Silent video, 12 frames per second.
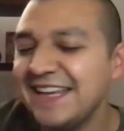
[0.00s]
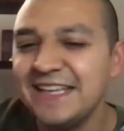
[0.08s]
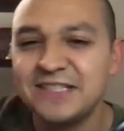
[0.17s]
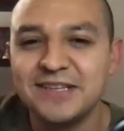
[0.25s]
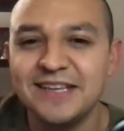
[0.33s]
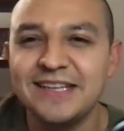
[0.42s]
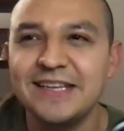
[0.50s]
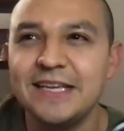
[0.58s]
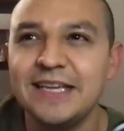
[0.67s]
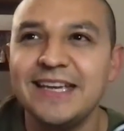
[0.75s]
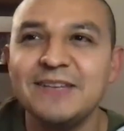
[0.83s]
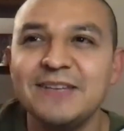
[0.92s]
it
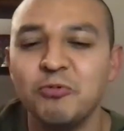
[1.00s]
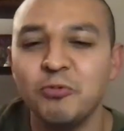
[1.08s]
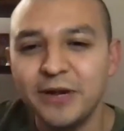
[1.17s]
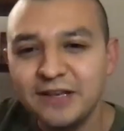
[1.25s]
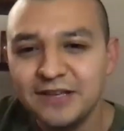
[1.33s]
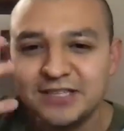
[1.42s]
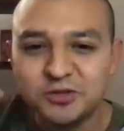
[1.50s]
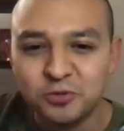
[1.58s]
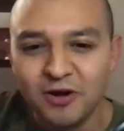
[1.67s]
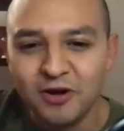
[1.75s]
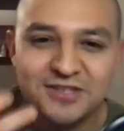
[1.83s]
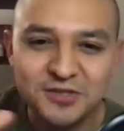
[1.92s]
it really it
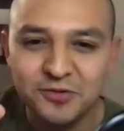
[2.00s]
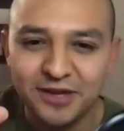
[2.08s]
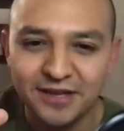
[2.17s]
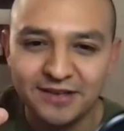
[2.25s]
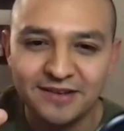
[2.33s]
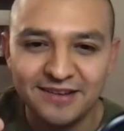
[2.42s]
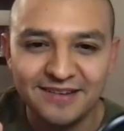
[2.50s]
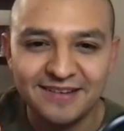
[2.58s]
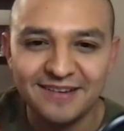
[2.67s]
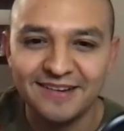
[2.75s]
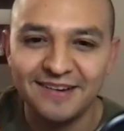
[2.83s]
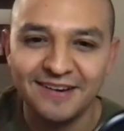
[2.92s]
draws you in.
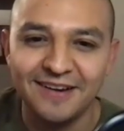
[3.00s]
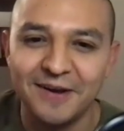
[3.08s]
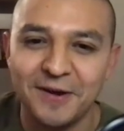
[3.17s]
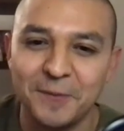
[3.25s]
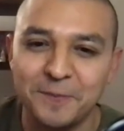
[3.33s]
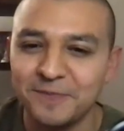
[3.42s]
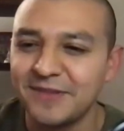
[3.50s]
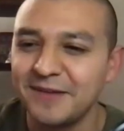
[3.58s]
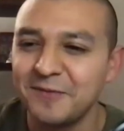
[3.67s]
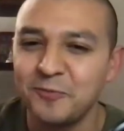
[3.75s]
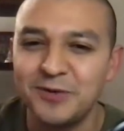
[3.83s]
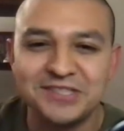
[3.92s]
Um,
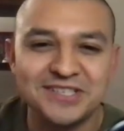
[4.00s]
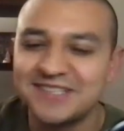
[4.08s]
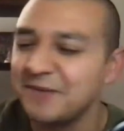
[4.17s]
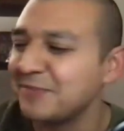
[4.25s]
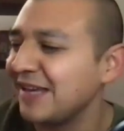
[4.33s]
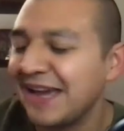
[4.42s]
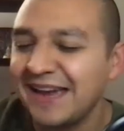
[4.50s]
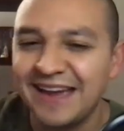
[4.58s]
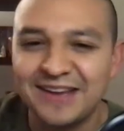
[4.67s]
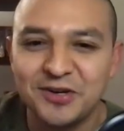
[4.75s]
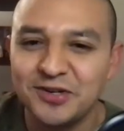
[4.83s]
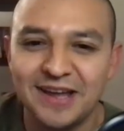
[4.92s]
which is something I,
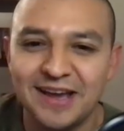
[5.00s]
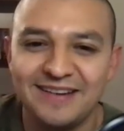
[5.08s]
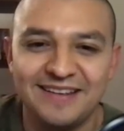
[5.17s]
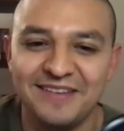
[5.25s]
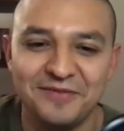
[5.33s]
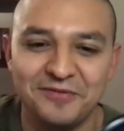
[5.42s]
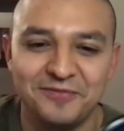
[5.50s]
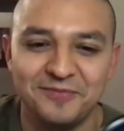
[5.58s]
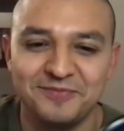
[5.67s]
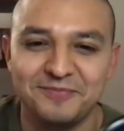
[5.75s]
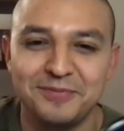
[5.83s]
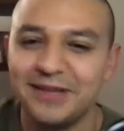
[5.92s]
I could not have
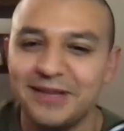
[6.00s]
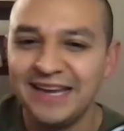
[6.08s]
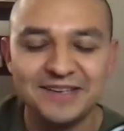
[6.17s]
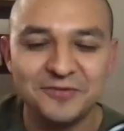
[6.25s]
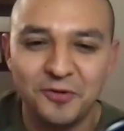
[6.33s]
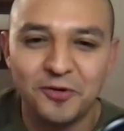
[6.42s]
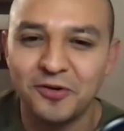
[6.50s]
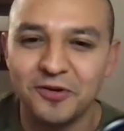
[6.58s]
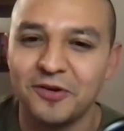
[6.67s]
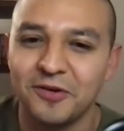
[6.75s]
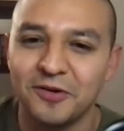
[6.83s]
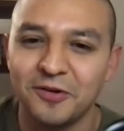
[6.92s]
planned
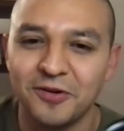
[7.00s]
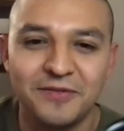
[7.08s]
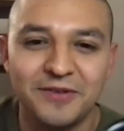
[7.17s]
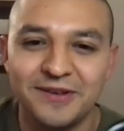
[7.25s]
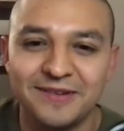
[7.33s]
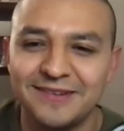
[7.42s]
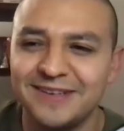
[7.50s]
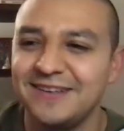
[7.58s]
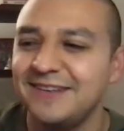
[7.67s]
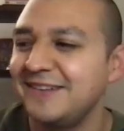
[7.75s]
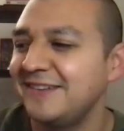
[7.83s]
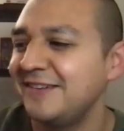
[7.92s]
for or, or
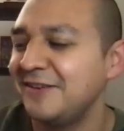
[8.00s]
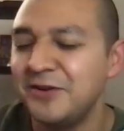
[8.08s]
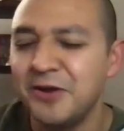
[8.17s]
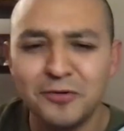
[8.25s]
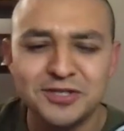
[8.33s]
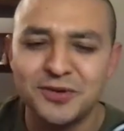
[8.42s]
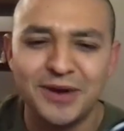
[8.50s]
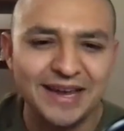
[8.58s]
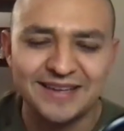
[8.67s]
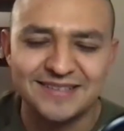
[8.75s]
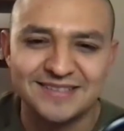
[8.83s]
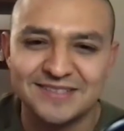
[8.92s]
even known to
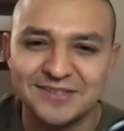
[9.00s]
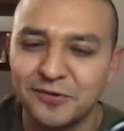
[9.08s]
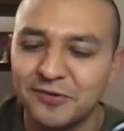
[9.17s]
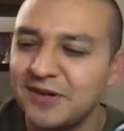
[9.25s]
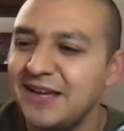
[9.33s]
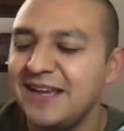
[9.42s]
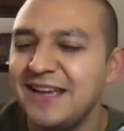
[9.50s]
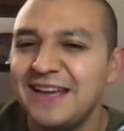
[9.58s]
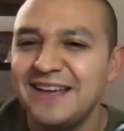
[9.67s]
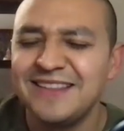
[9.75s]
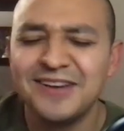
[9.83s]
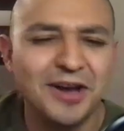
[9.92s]
ask. So
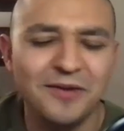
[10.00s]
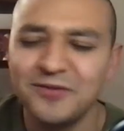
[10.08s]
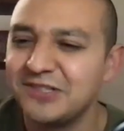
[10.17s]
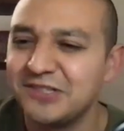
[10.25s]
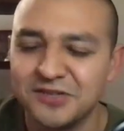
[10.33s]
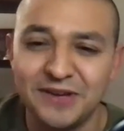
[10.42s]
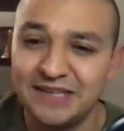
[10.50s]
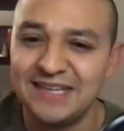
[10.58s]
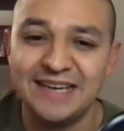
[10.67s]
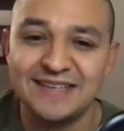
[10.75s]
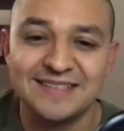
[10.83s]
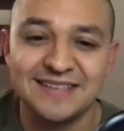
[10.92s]
the cover is just
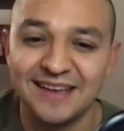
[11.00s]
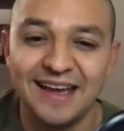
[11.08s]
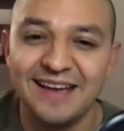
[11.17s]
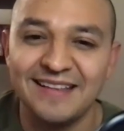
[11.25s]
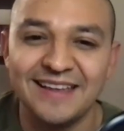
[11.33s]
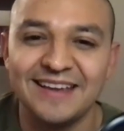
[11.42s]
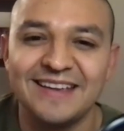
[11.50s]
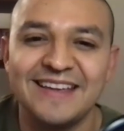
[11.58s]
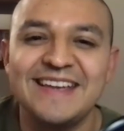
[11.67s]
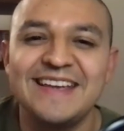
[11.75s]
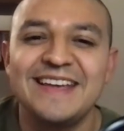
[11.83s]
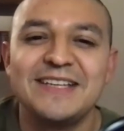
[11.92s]
fantastic. I like
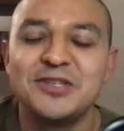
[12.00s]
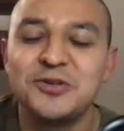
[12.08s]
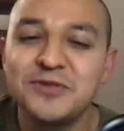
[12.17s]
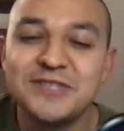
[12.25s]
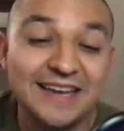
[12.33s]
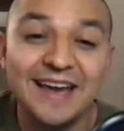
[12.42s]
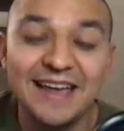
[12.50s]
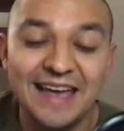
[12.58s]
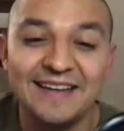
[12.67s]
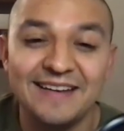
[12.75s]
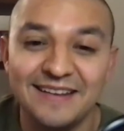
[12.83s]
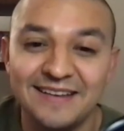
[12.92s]
to say I
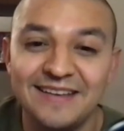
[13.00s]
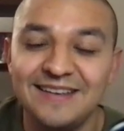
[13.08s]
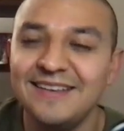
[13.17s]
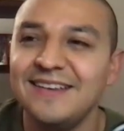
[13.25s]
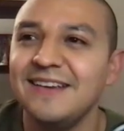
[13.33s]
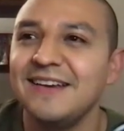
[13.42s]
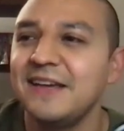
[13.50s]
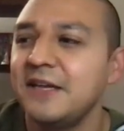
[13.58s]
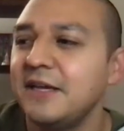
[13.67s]
had any